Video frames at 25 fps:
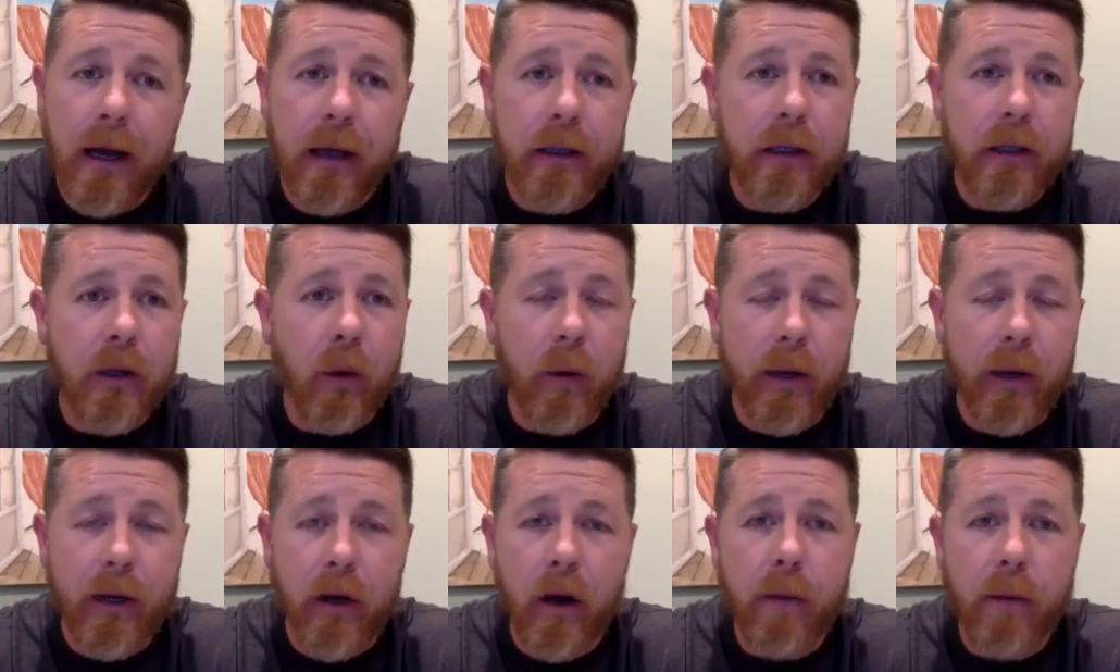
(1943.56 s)

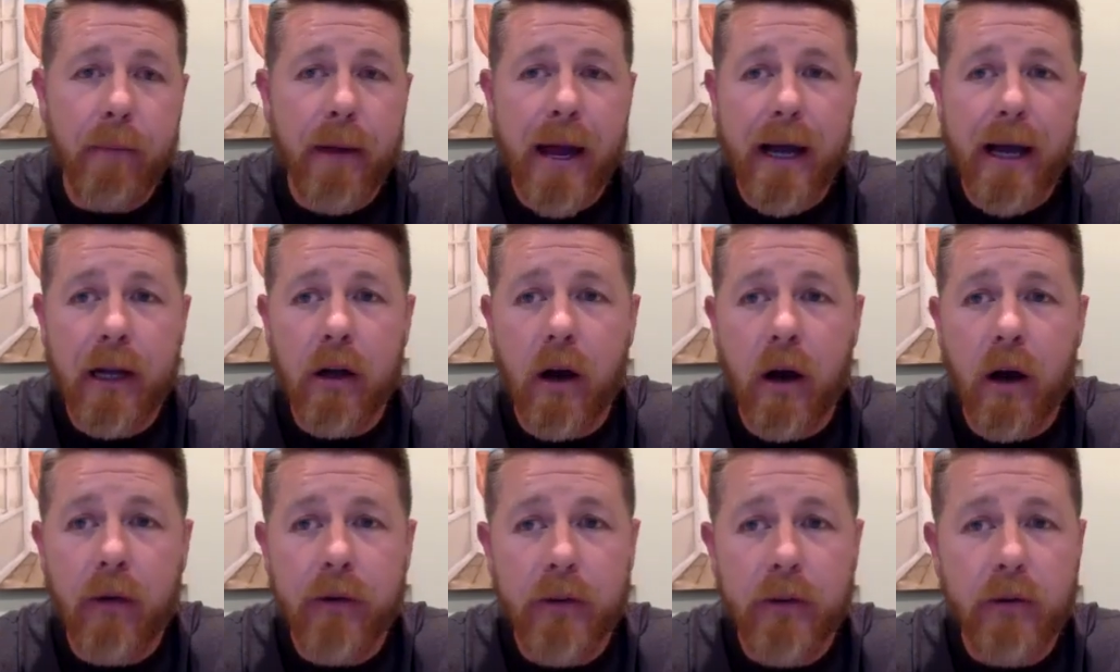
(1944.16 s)
In our back
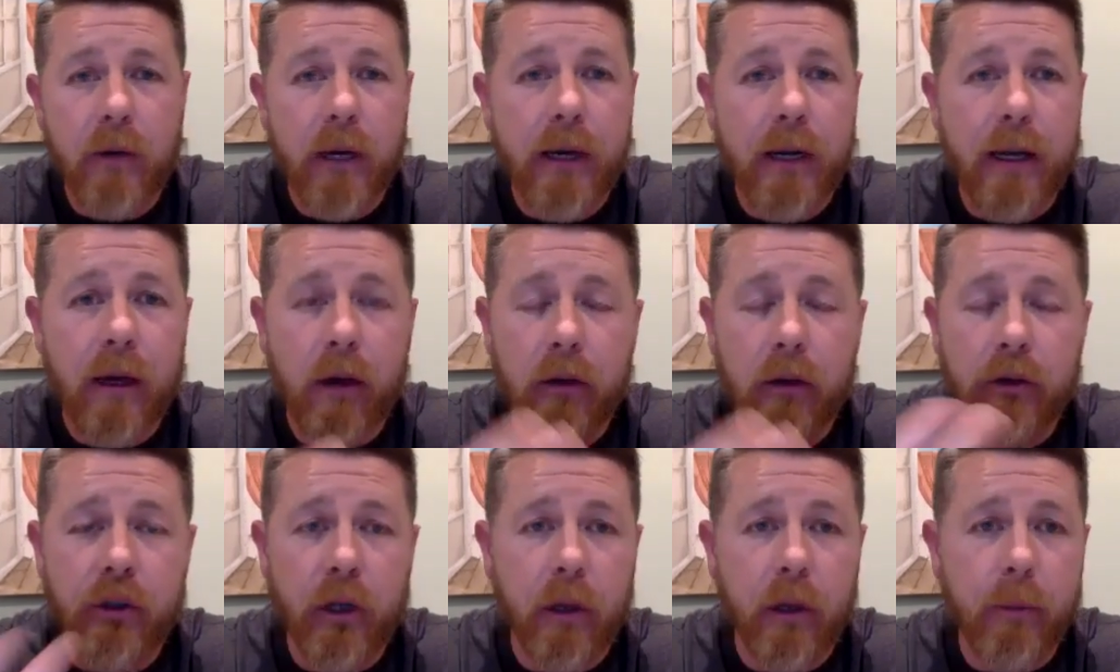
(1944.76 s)
office right
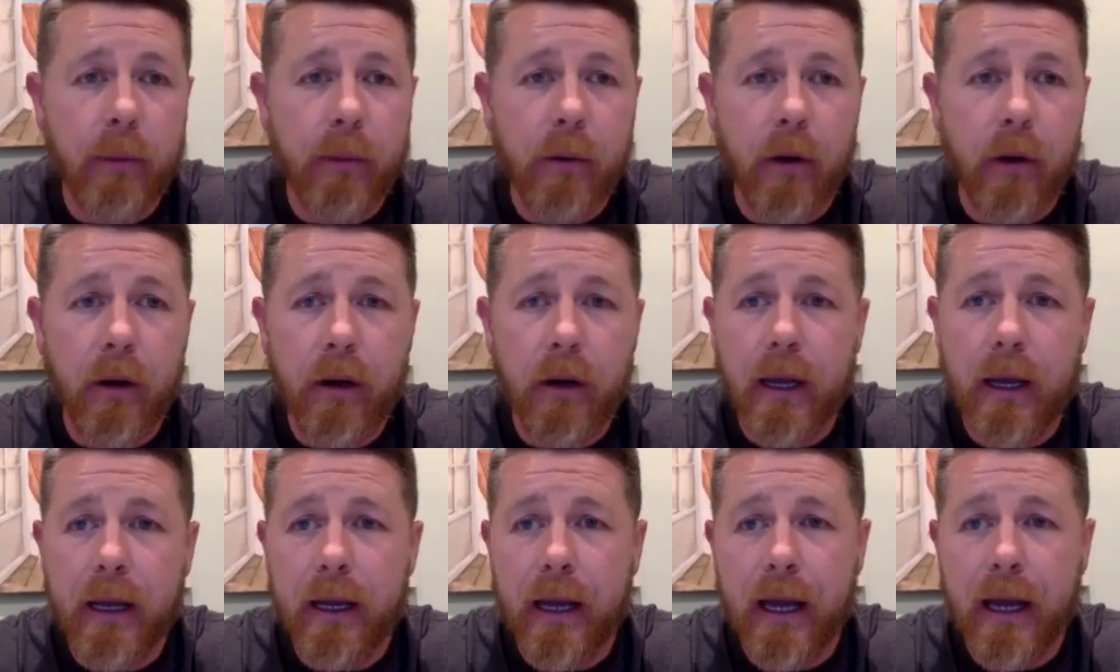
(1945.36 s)
now, Jeremy
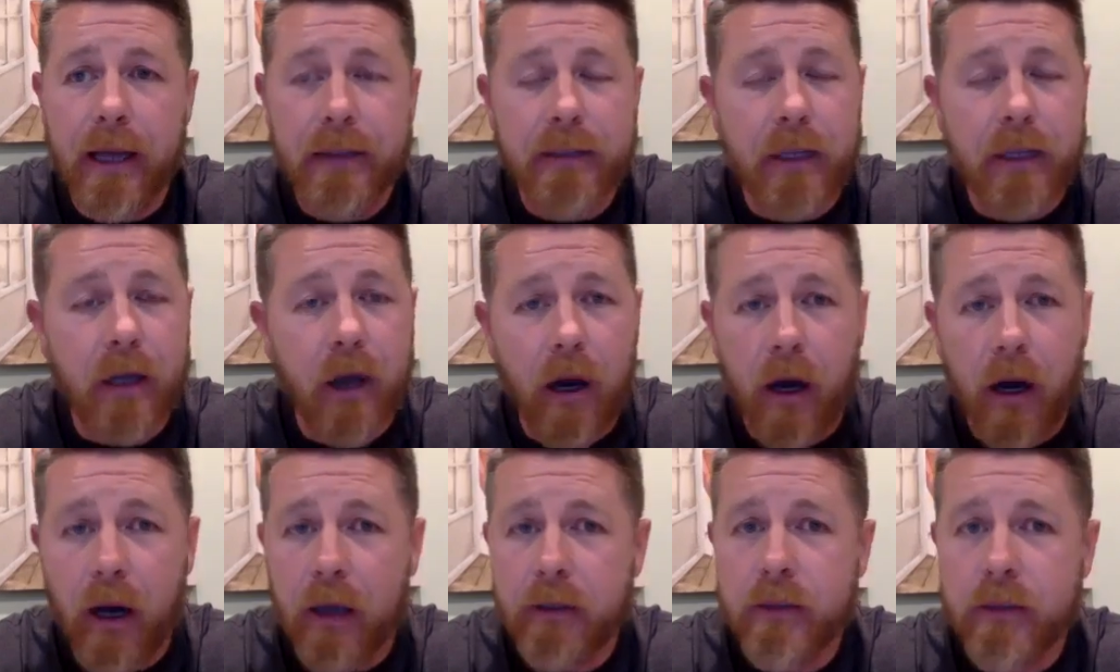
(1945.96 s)
Barnett has an
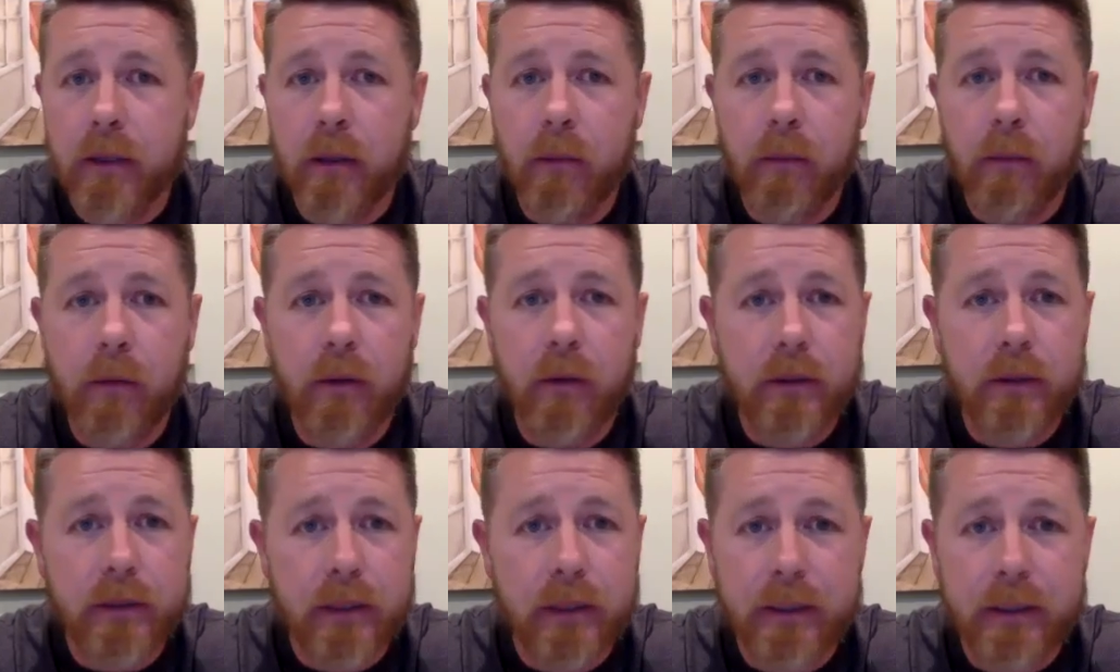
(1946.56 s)
awesome
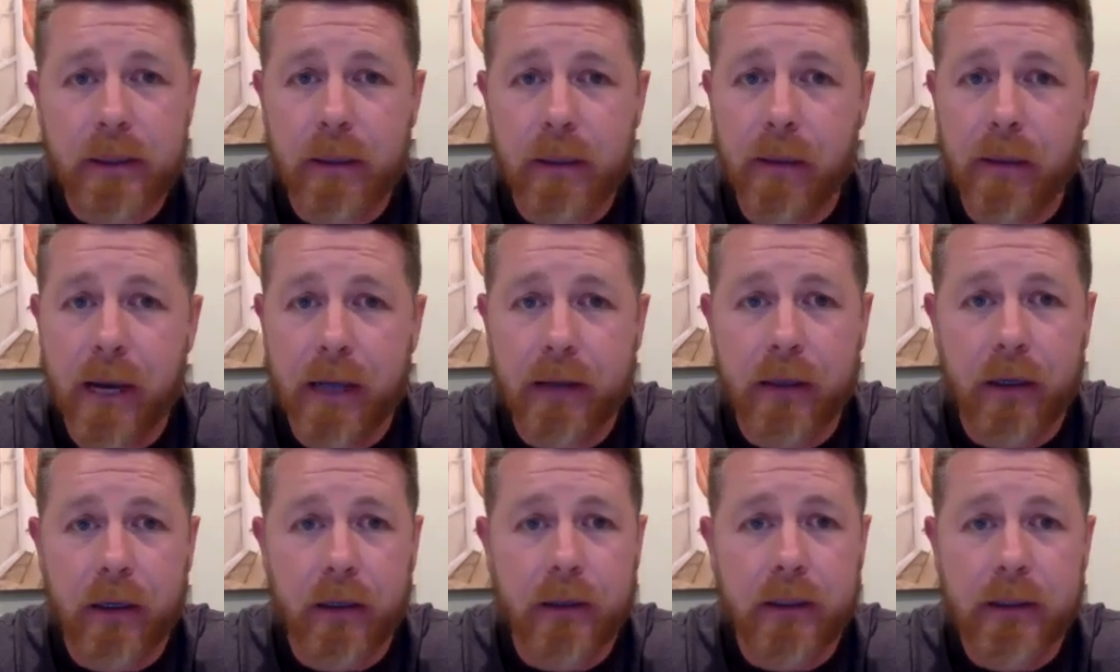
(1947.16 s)
system
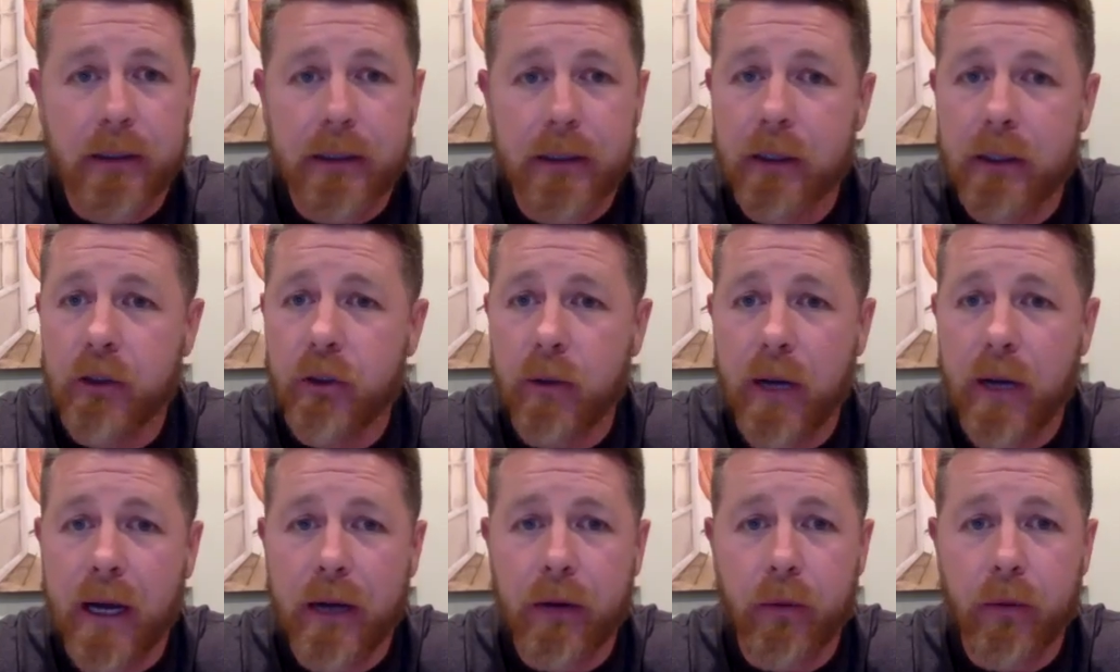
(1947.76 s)
back there to teach
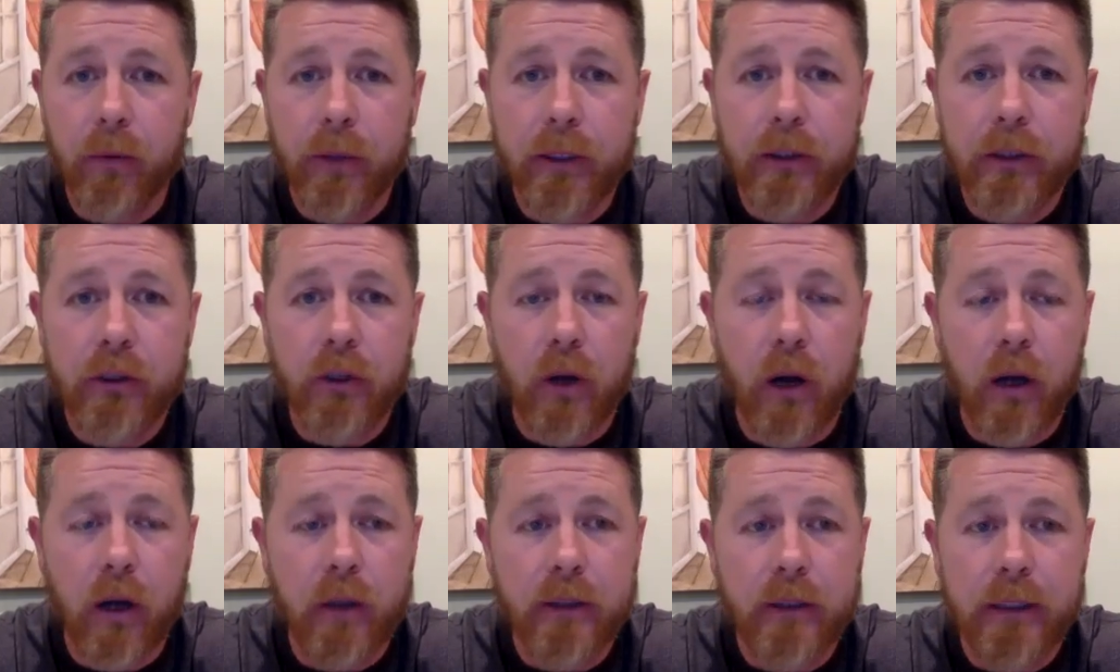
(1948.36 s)
you how to read
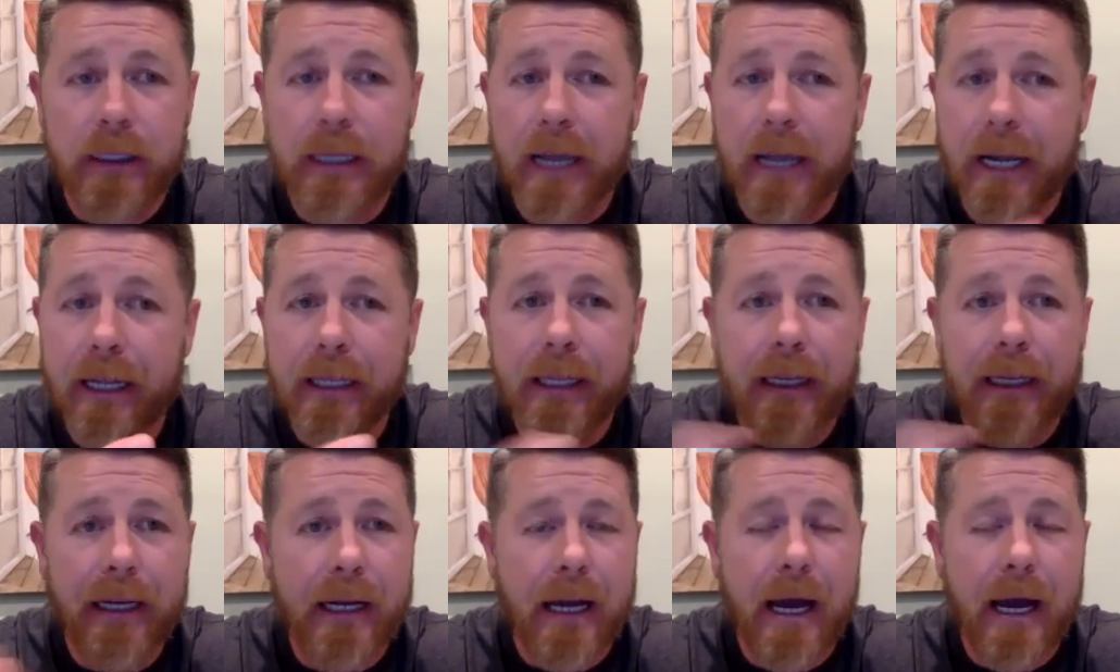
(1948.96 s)
charts and kind of
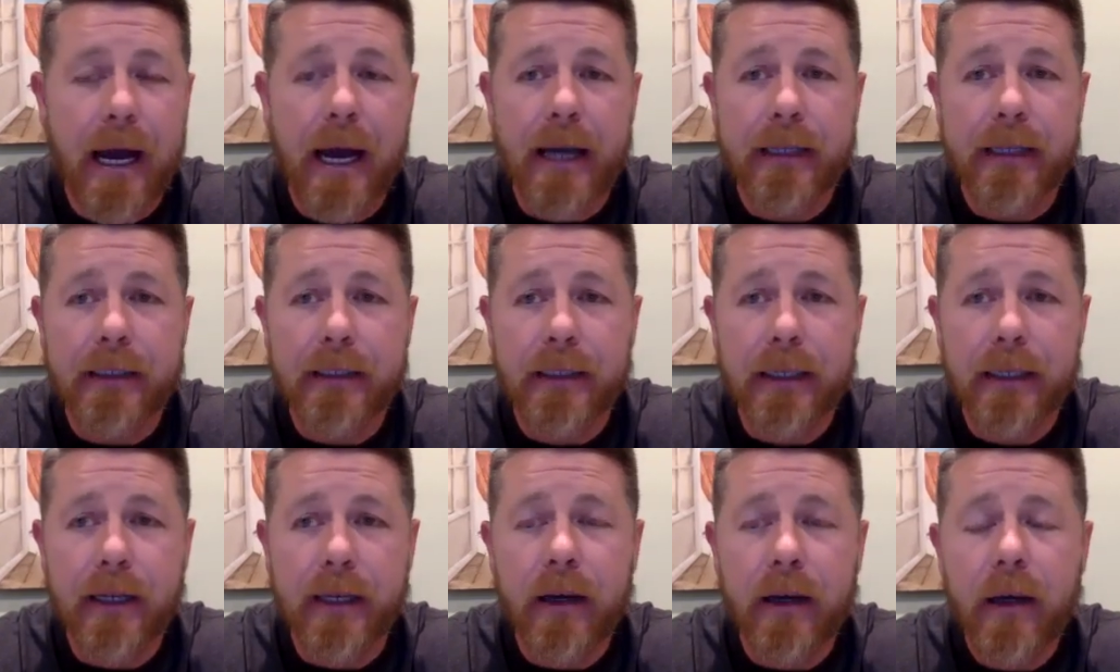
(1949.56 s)
get an
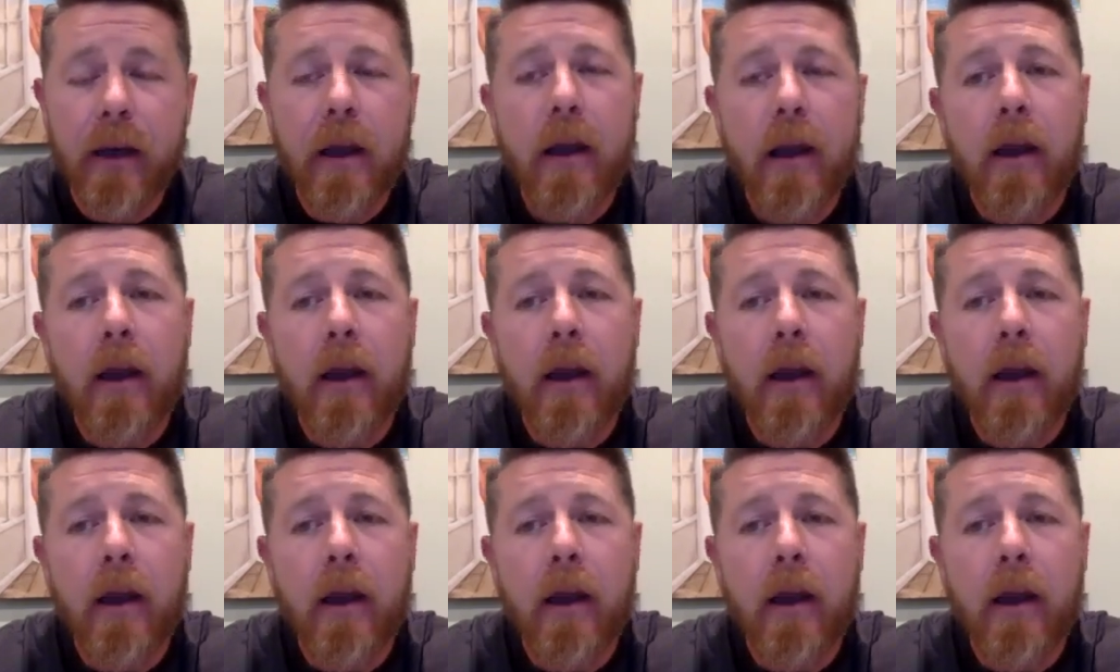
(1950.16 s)
idea.